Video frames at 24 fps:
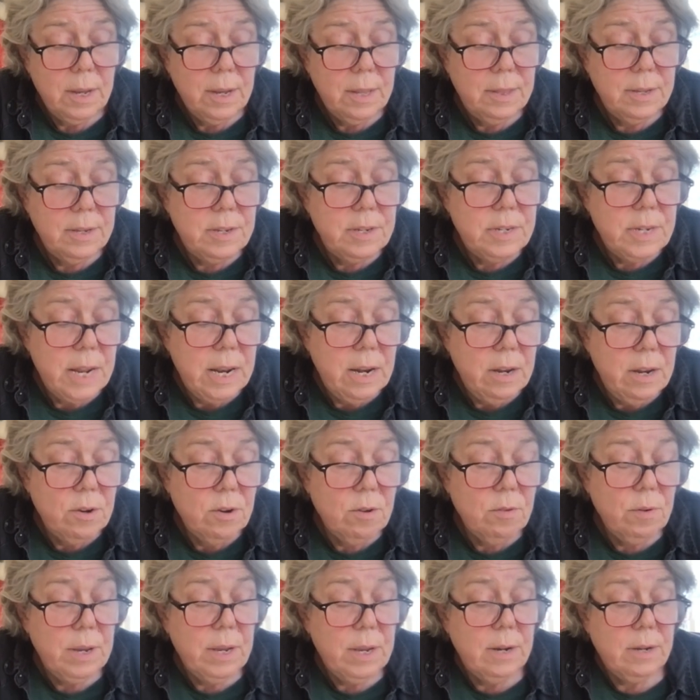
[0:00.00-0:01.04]
The state
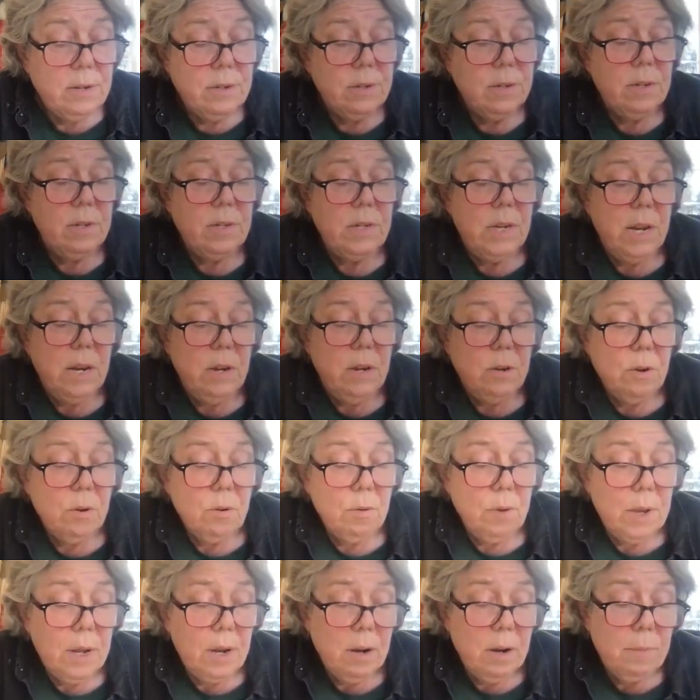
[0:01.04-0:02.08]
you're in is the state you're
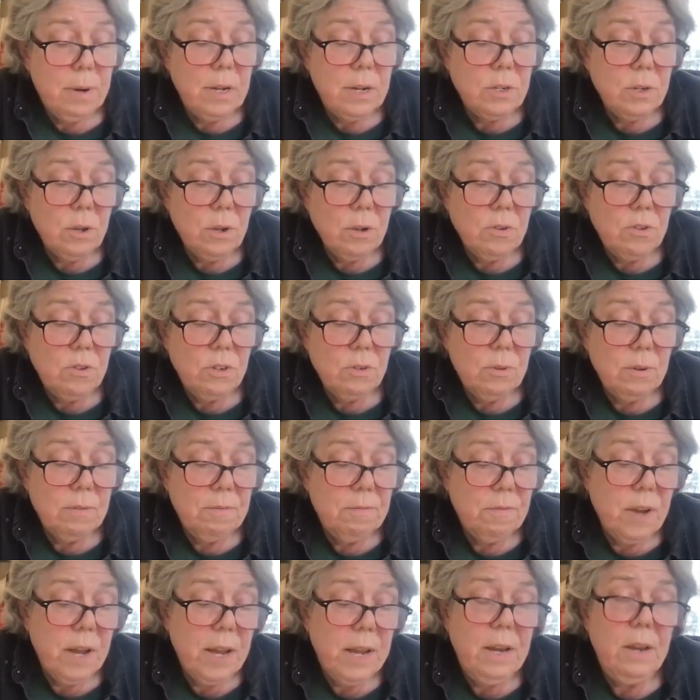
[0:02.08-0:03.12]
in, but it's also a
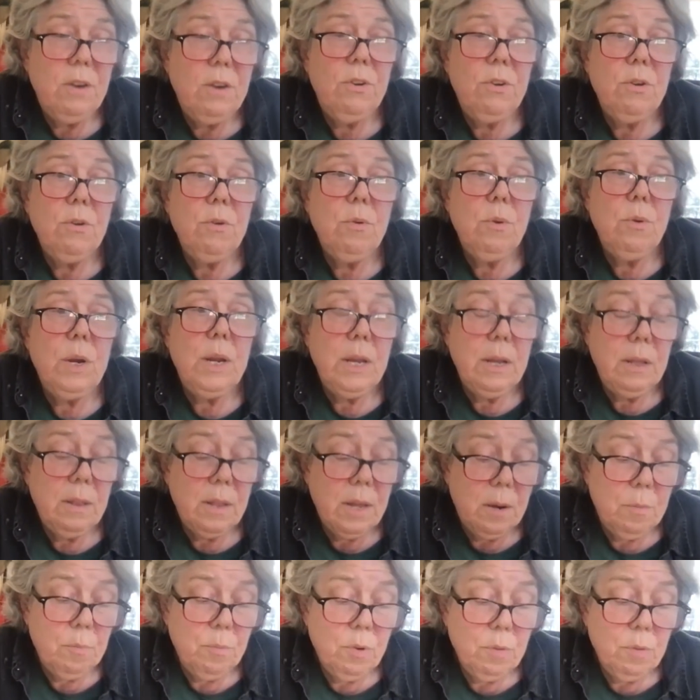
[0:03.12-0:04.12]
fine-tuning that